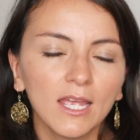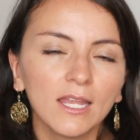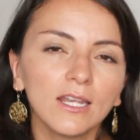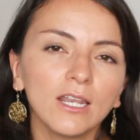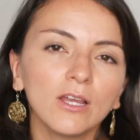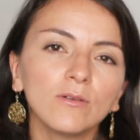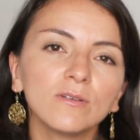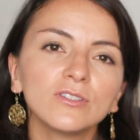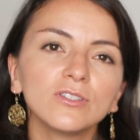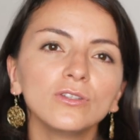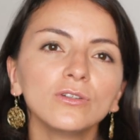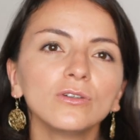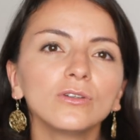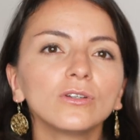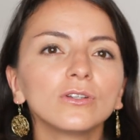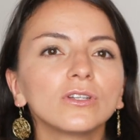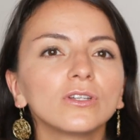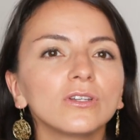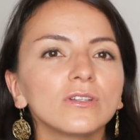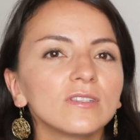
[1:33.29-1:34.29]
Now, as
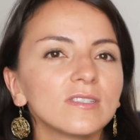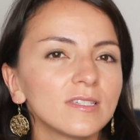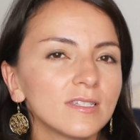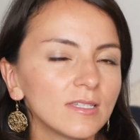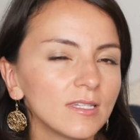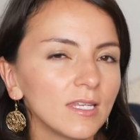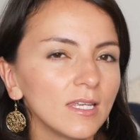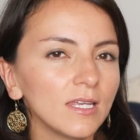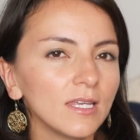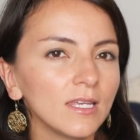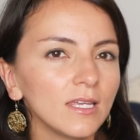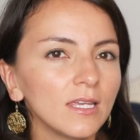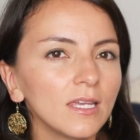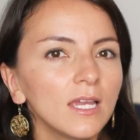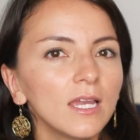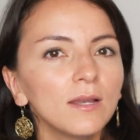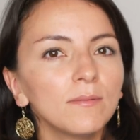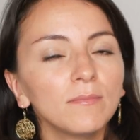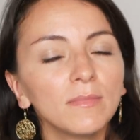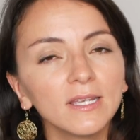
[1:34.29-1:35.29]
you could see,
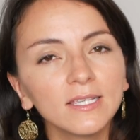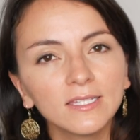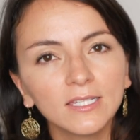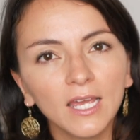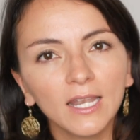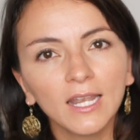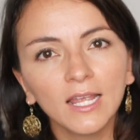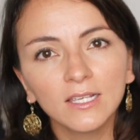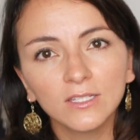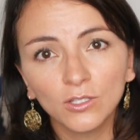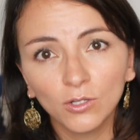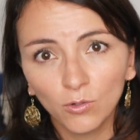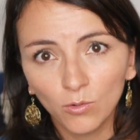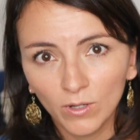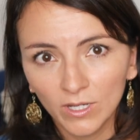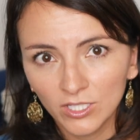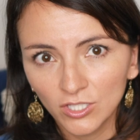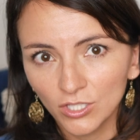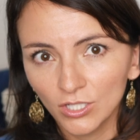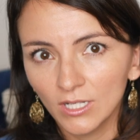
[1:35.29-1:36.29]
my son has a
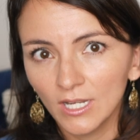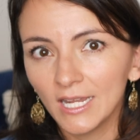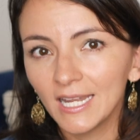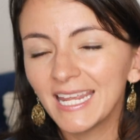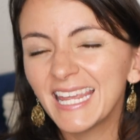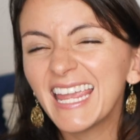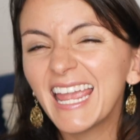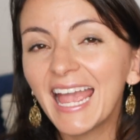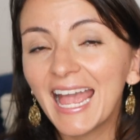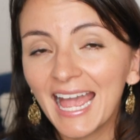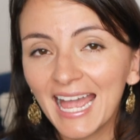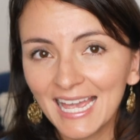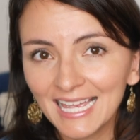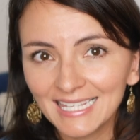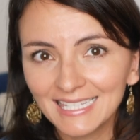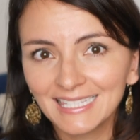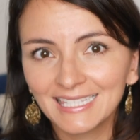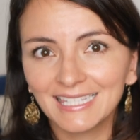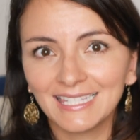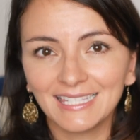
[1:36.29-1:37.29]
question and he
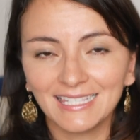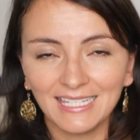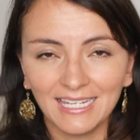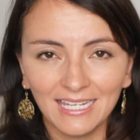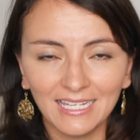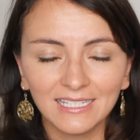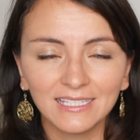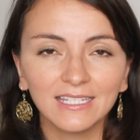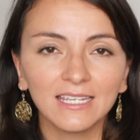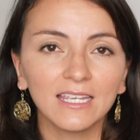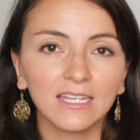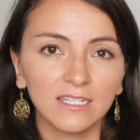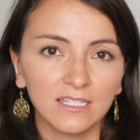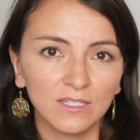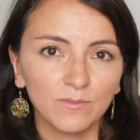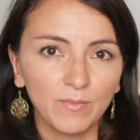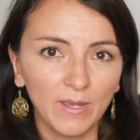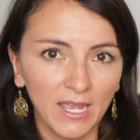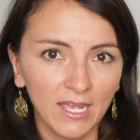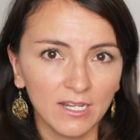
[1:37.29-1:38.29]
asks it in
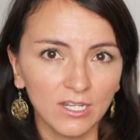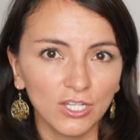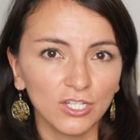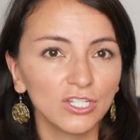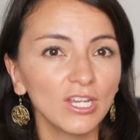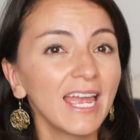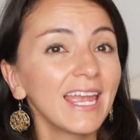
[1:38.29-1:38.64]
Spanish.